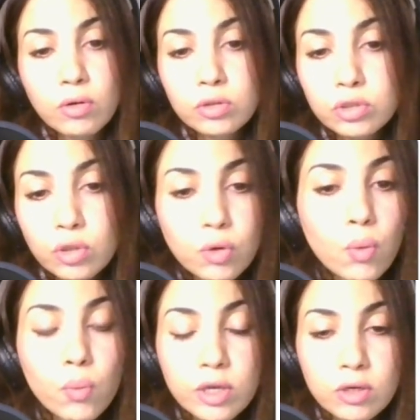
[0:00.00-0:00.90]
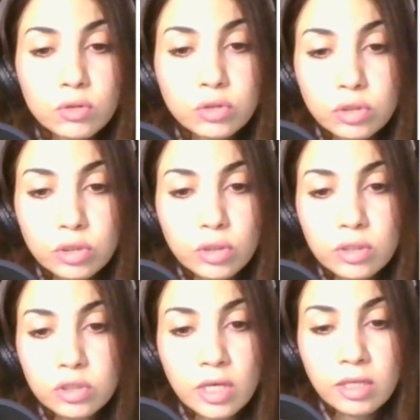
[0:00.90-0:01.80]
Also, we use the
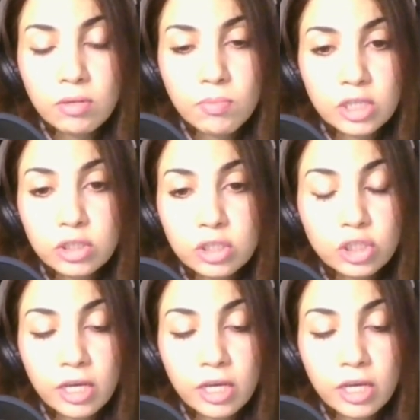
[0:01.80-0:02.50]
send message